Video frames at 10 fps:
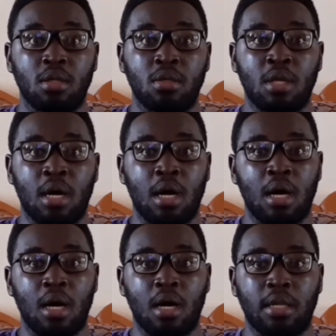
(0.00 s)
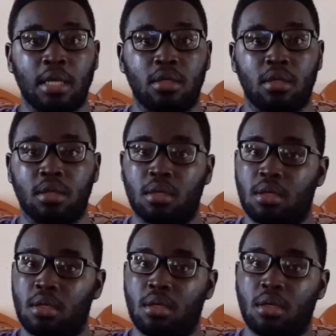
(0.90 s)
nah, like,
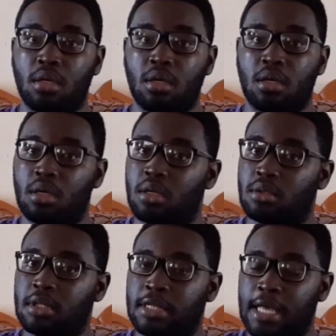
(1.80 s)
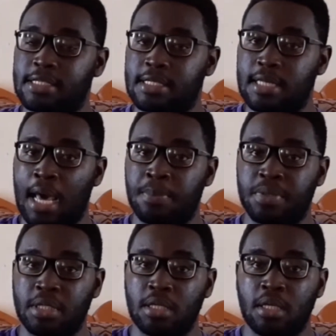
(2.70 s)
did that just happen?